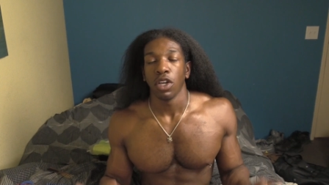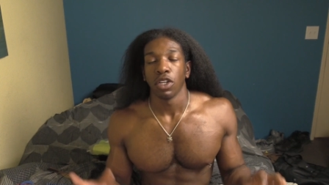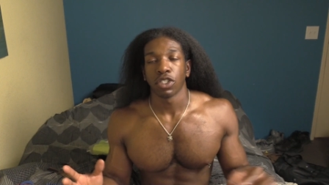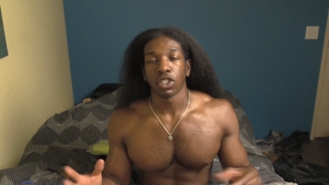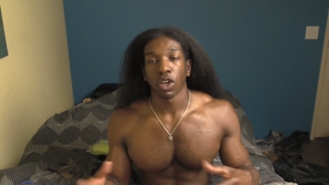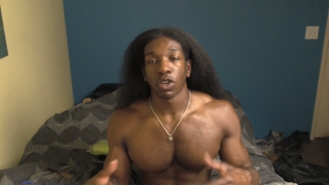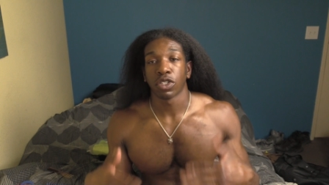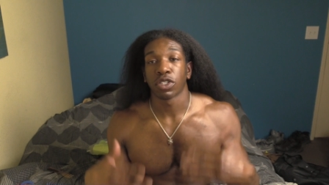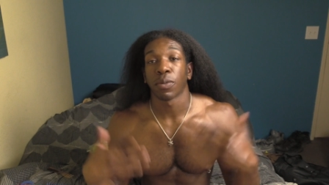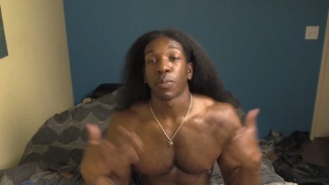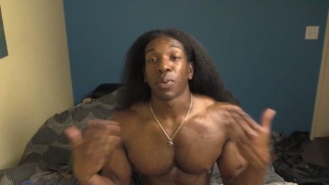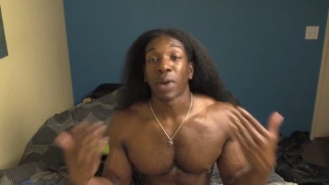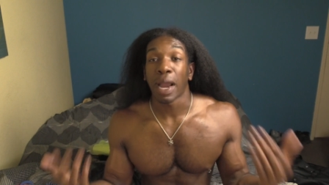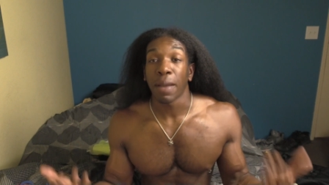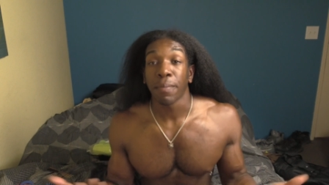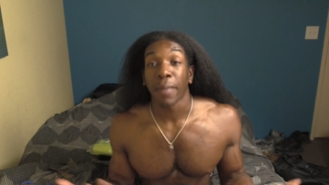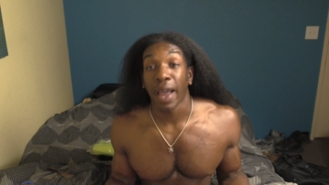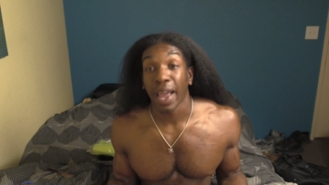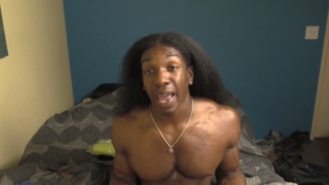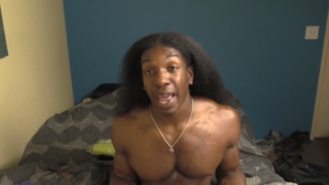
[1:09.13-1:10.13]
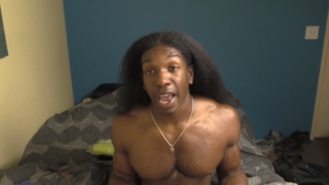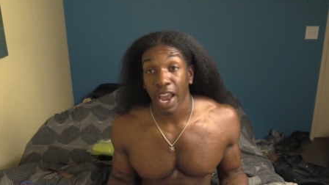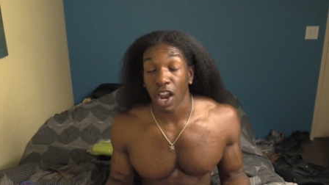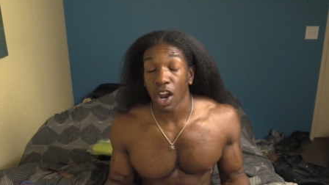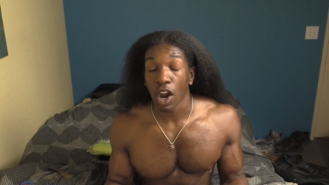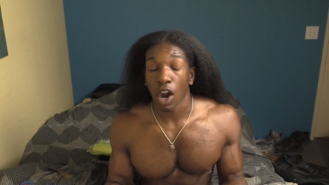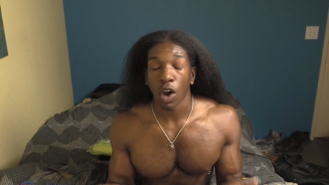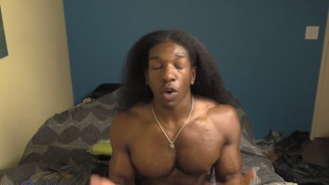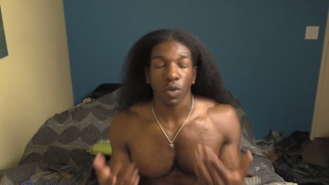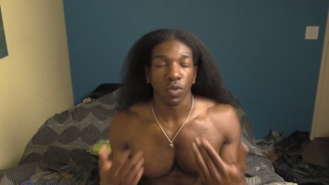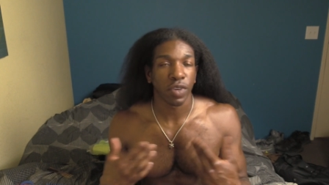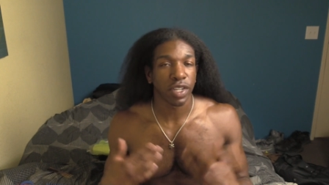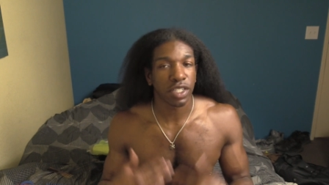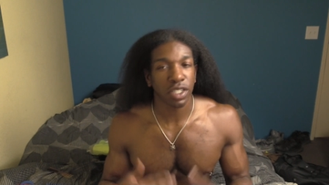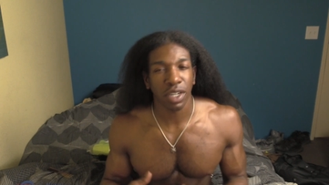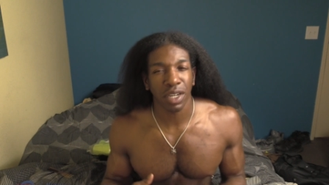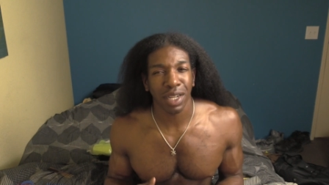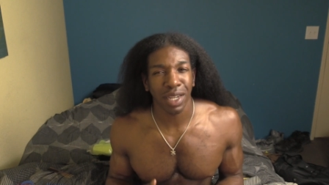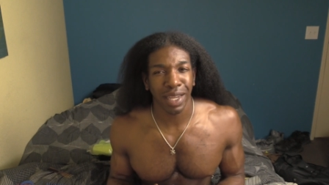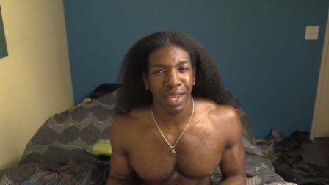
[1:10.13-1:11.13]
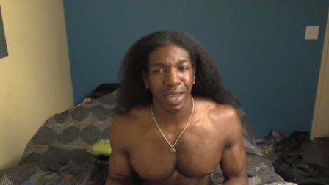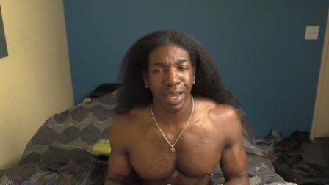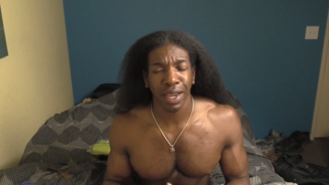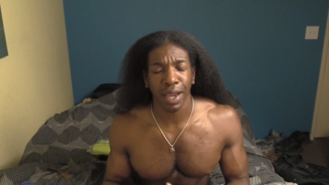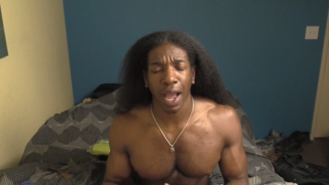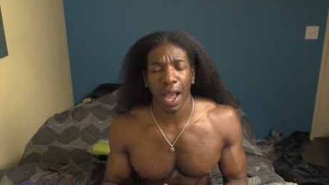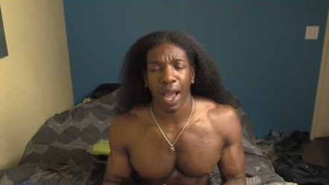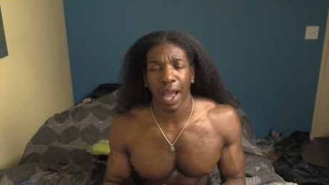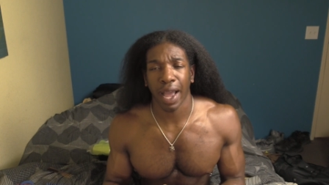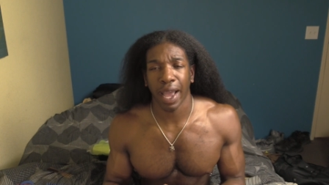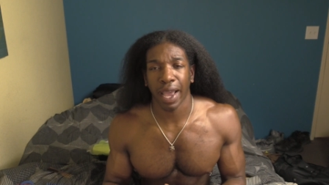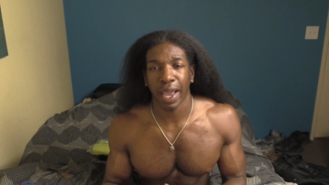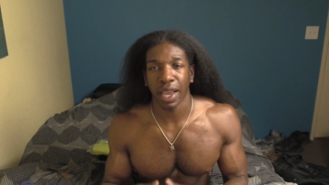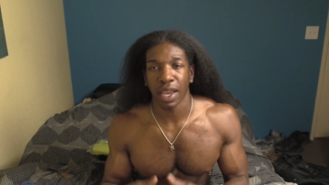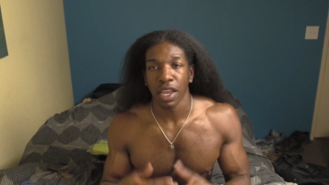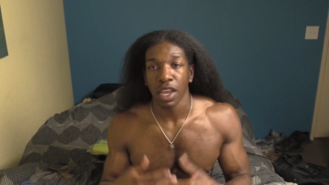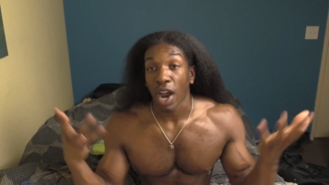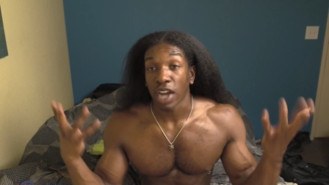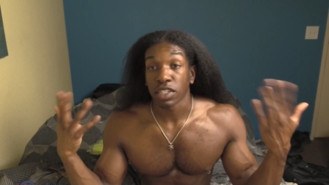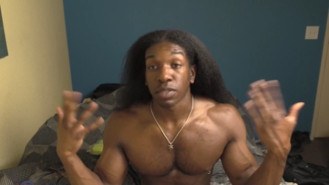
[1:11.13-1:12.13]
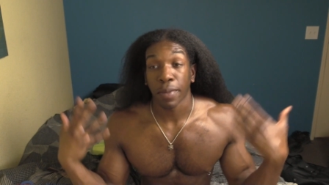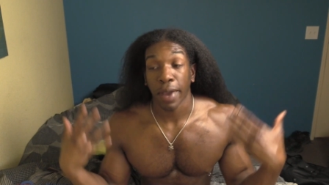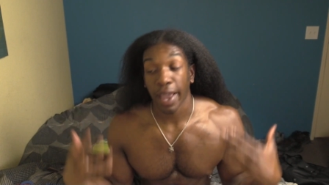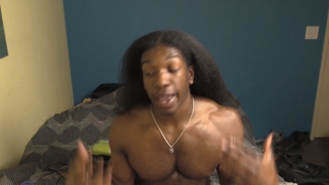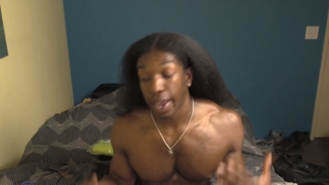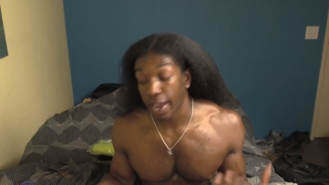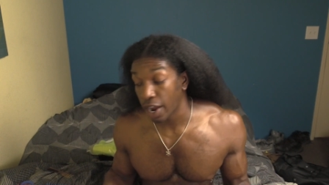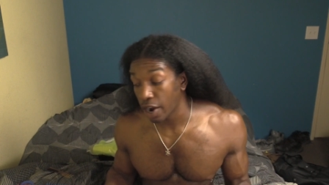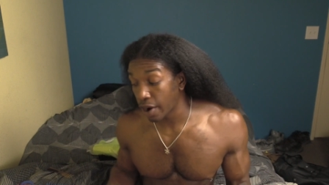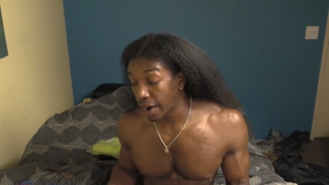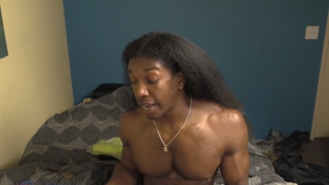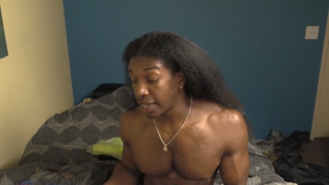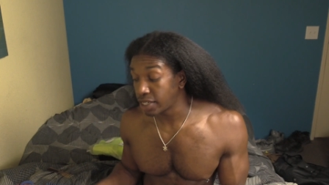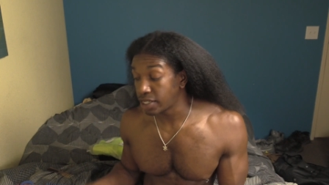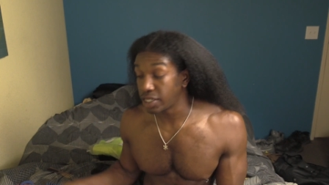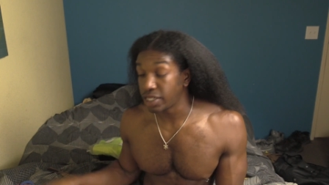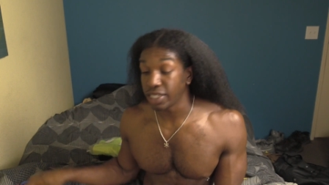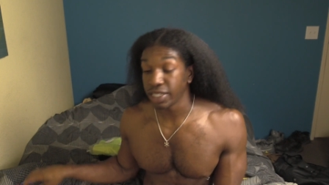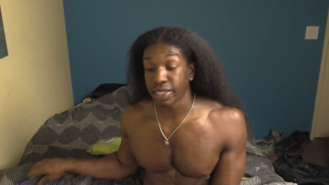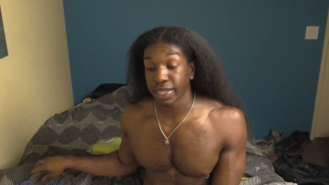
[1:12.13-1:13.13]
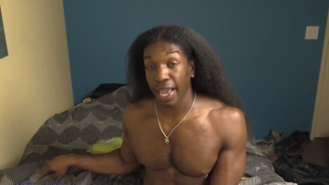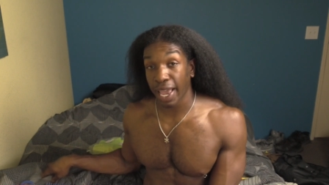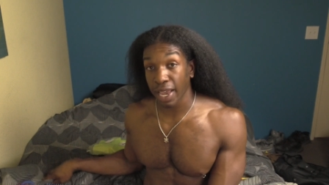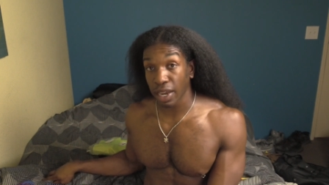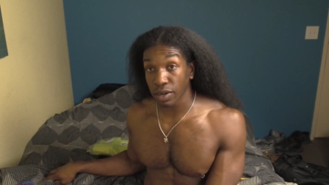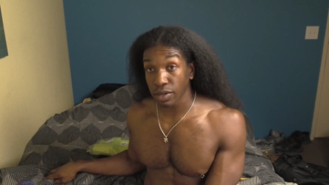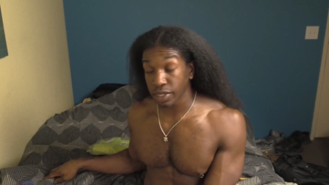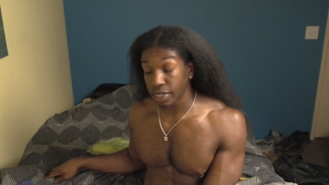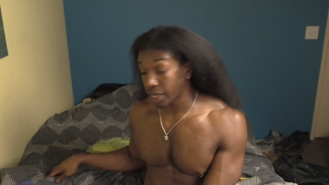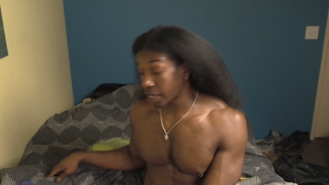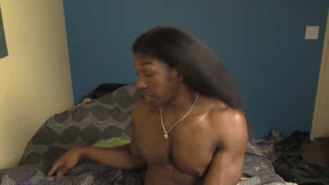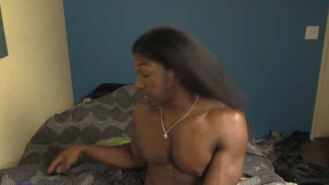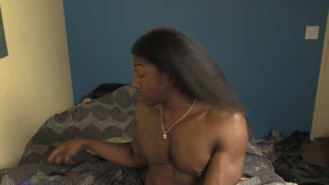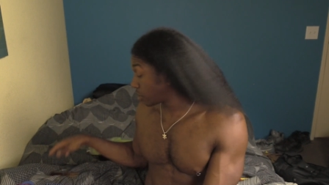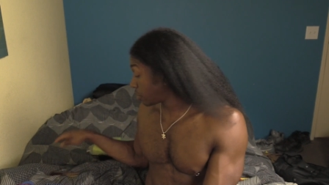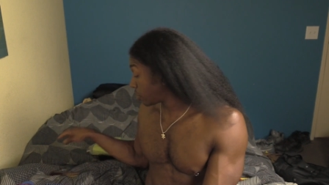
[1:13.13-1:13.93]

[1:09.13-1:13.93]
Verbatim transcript: So to prep my hair, originally I washed my hair and detangled it